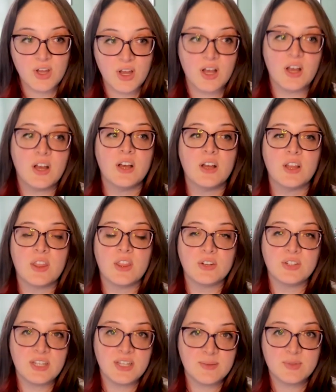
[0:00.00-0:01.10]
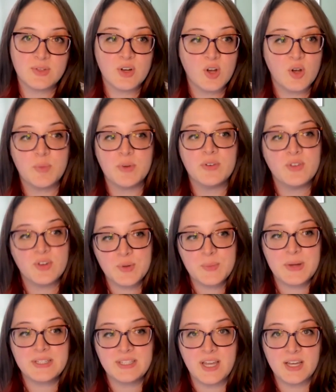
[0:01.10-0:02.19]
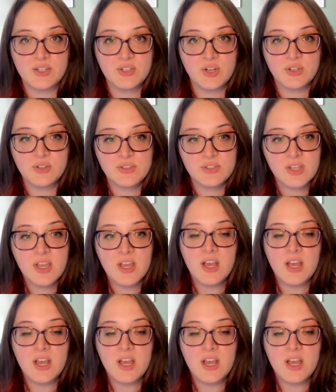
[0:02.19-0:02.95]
Uh, their DMs are open for your best dad jokes.